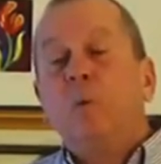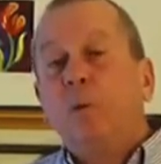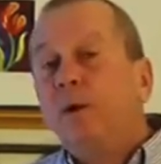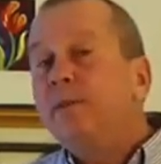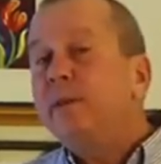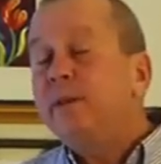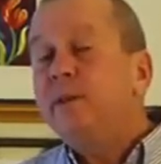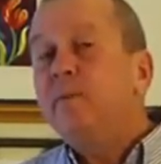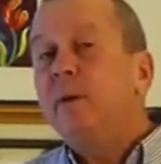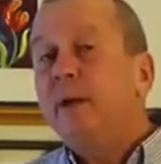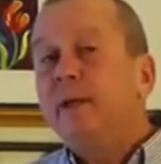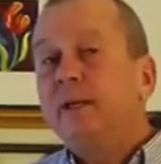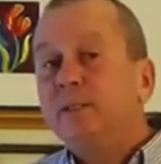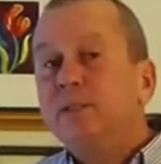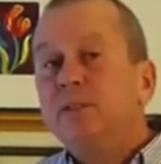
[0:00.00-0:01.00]
One thing you
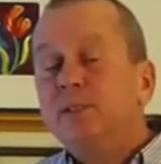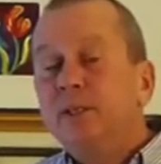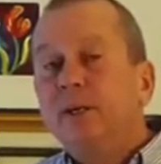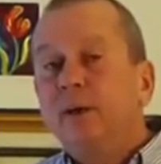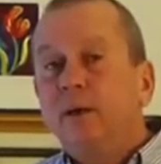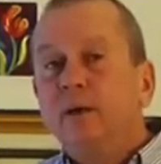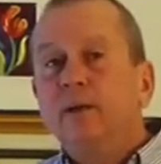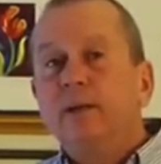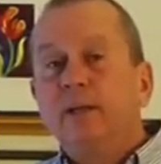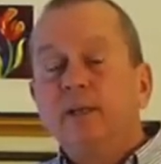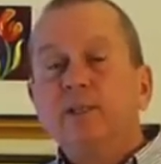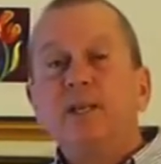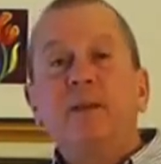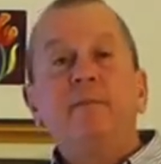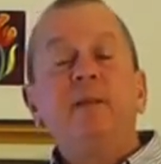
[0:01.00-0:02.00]
might consider
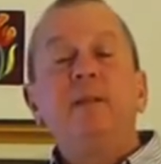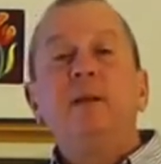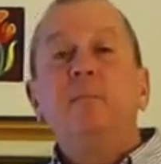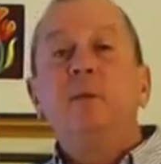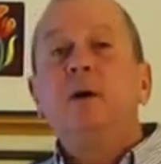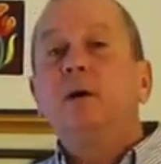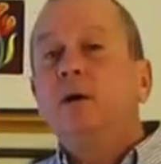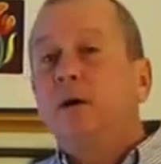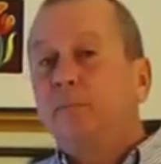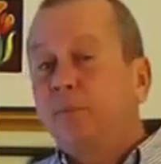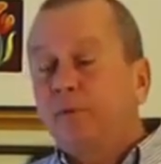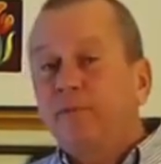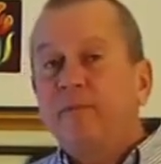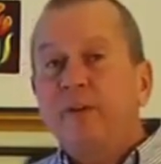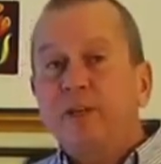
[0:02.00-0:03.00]
is having them uh,
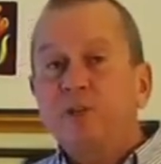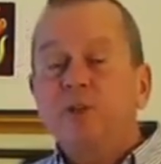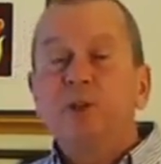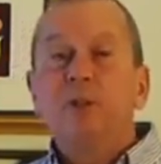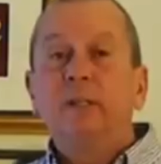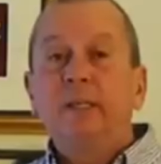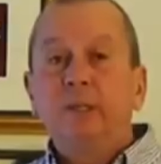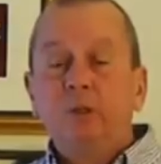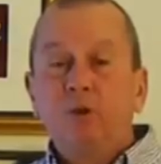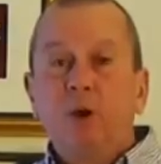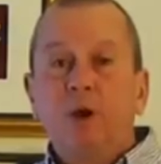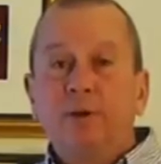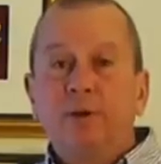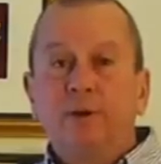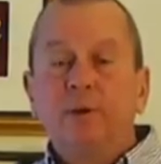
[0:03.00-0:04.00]
professionally
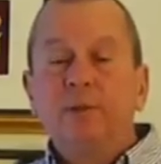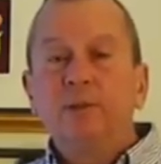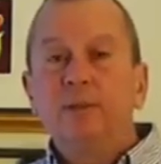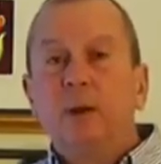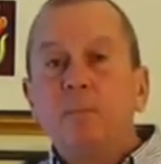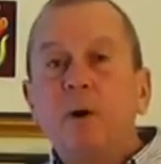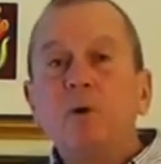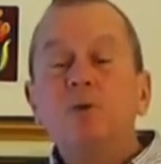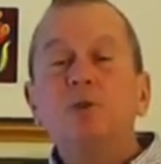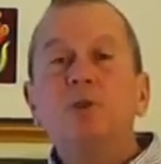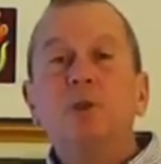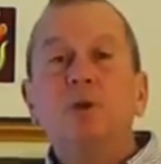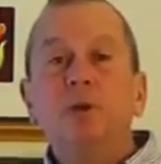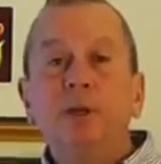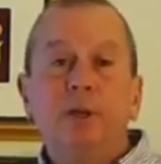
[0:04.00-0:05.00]
laundered. Now,
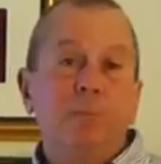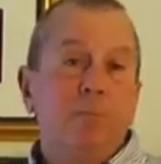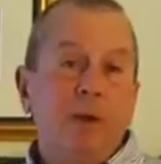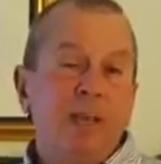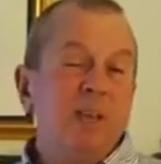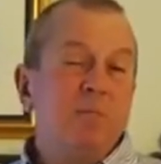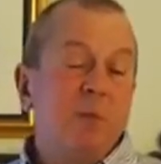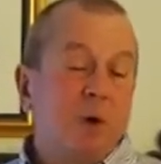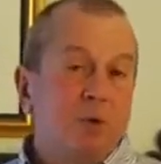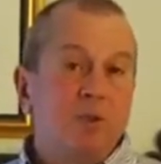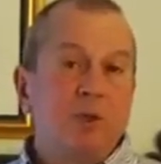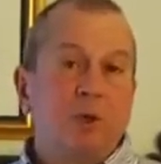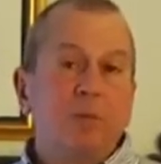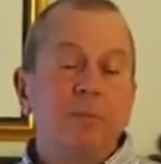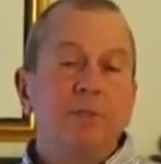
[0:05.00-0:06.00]
most in, in
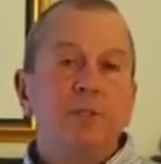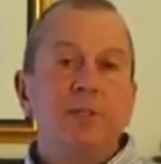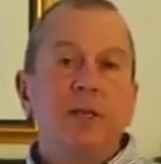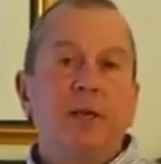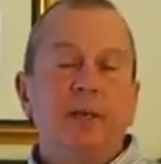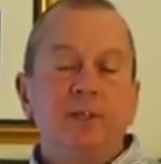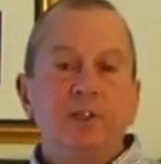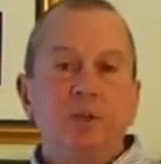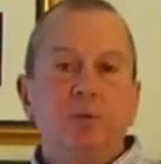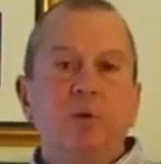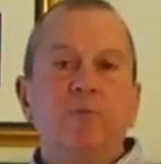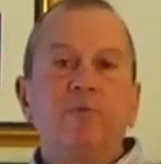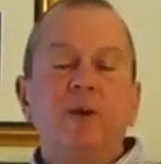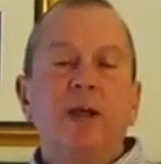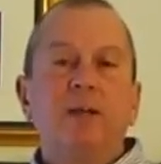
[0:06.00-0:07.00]
most urban settings, you
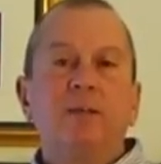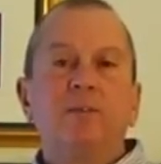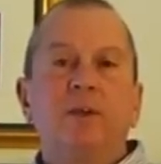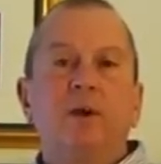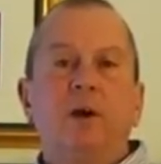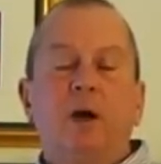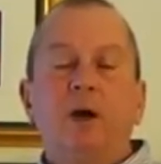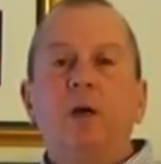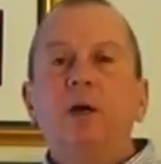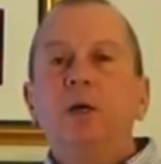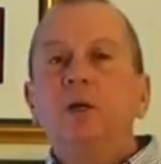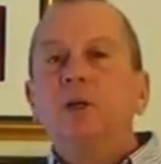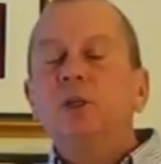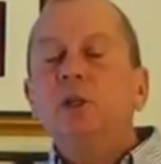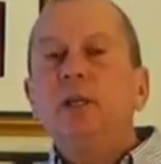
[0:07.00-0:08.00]
will find that there are
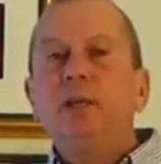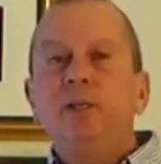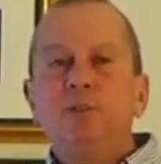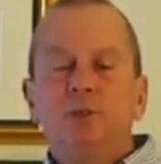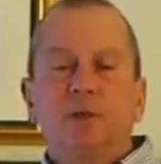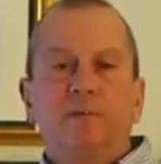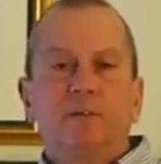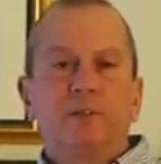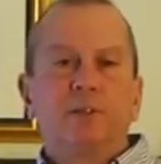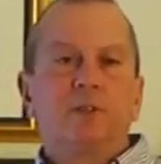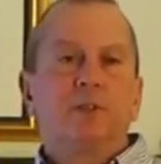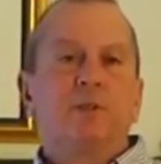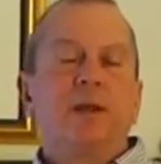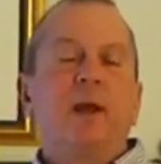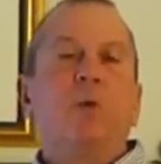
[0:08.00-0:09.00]
cleaning
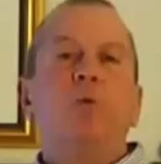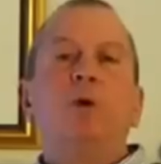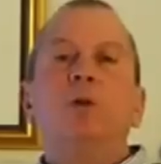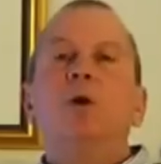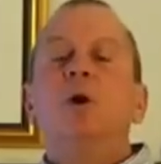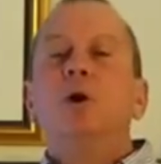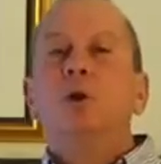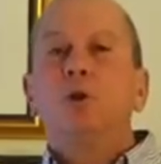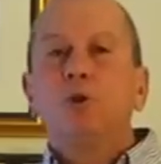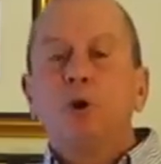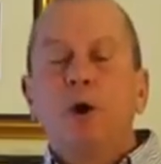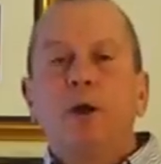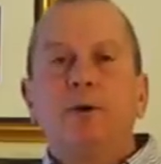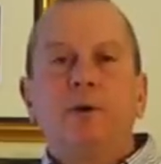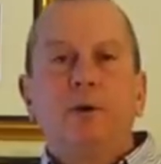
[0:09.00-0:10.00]
services that will
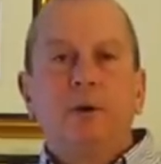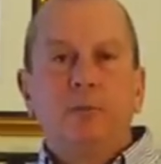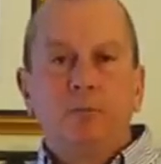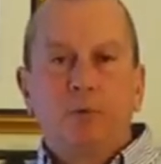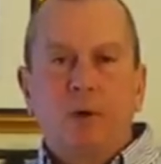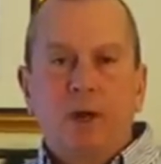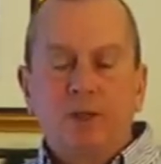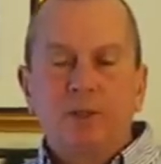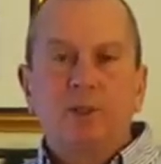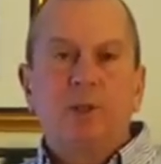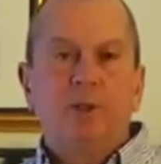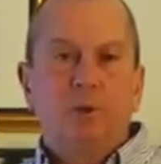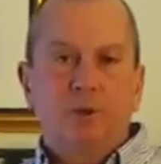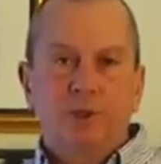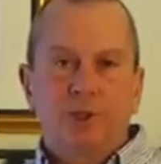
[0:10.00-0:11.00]
launder and press
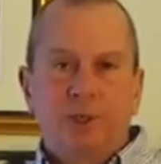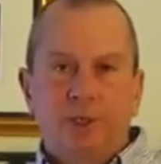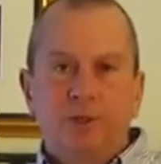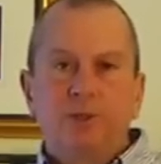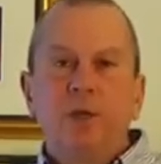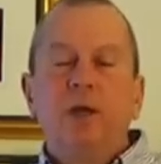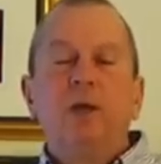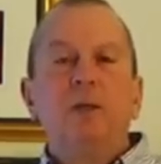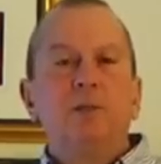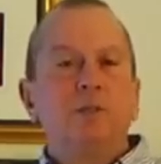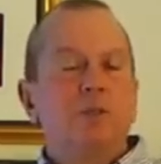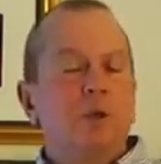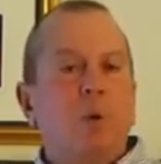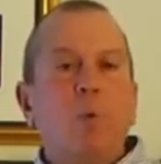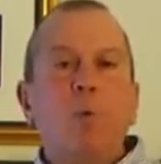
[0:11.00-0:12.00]
your sheets. This
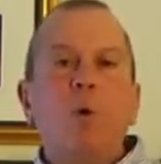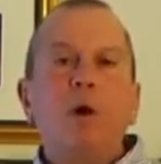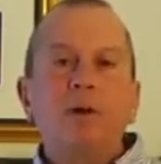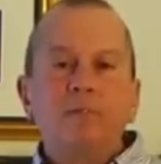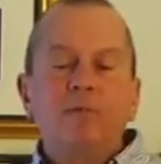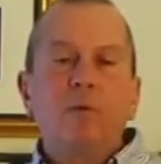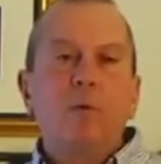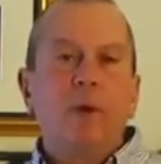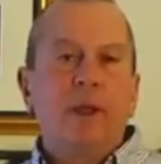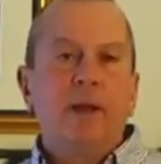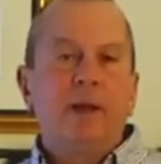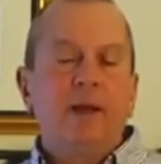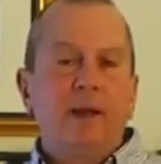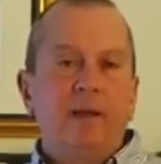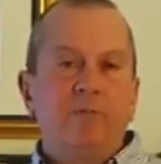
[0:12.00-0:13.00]
is a wonderful way
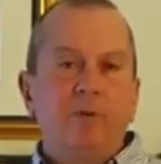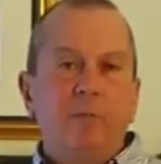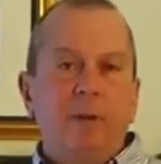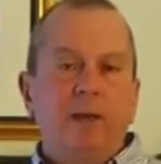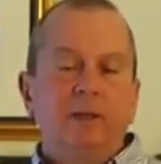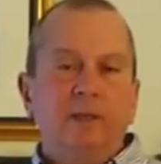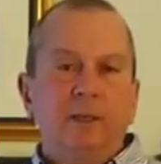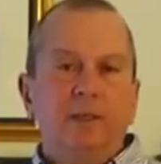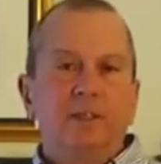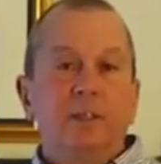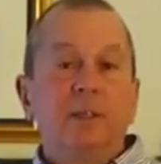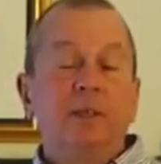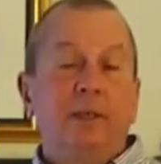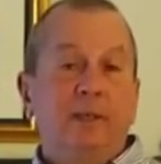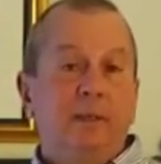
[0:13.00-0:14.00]
to have your bed linens
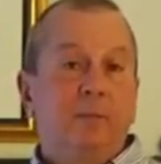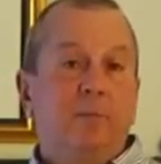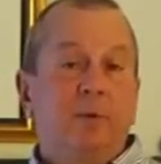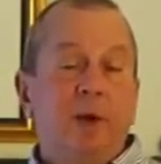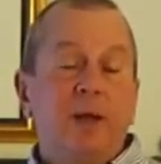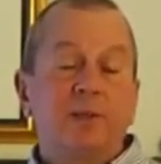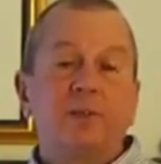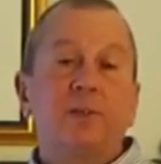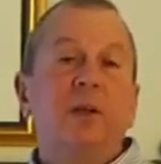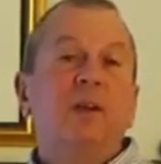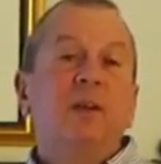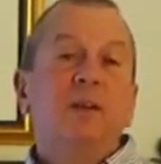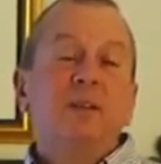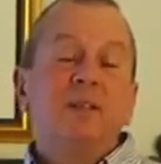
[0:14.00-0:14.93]
cleaned and pressed.